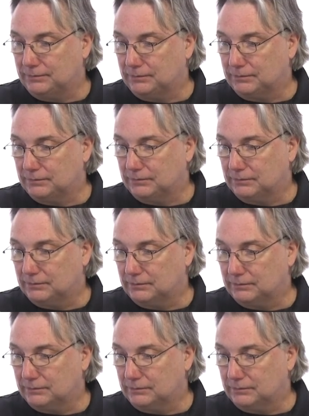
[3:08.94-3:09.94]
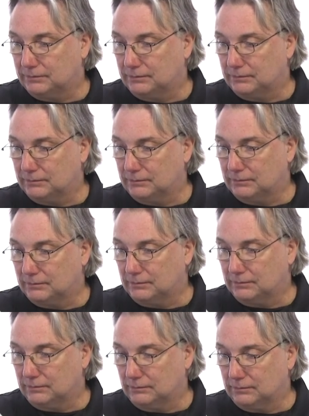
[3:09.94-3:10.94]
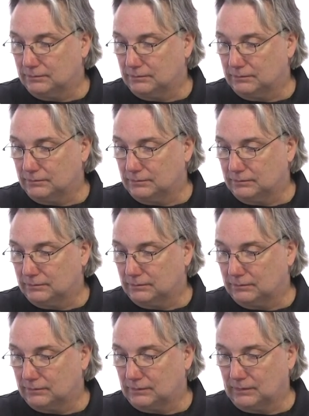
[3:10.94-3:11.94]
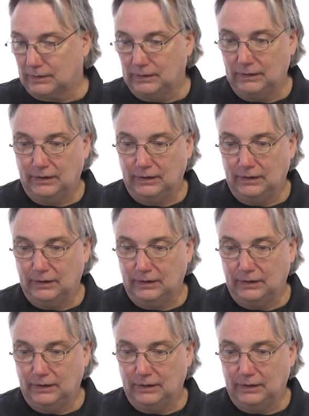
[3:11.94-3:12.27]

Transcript: [no speech]